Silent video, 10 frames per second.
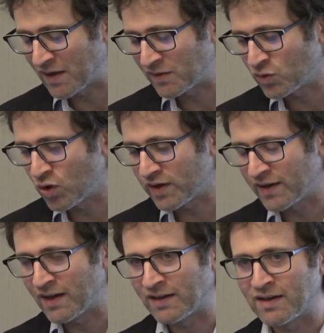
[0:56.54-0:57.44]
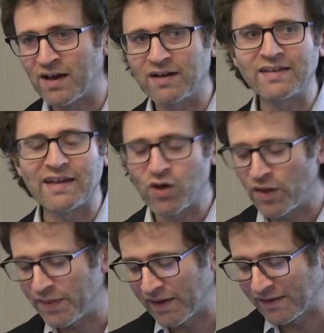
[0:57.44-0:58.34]
talk and her take on
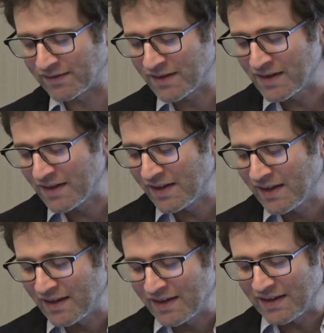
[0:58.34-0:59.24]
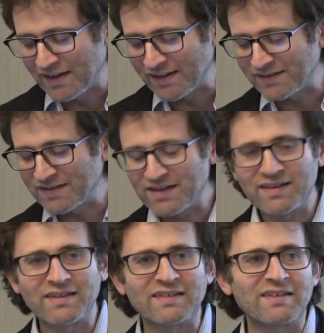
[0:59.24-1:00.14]
things, is
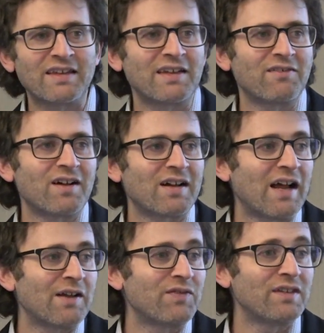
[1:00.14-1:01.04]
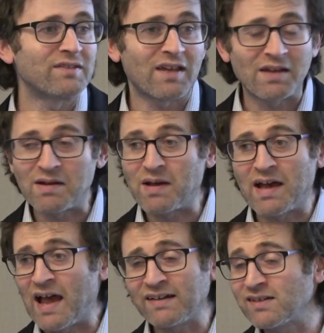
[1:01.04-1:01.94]
that there are kind of these
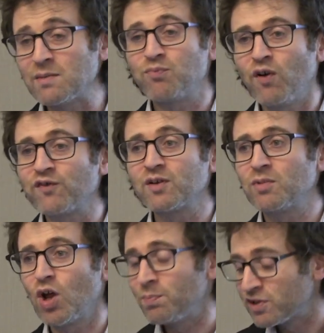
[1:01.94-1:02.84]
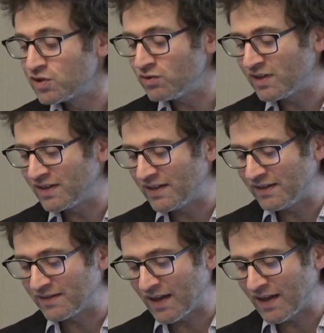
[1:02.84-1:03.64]
actually profitable opportunities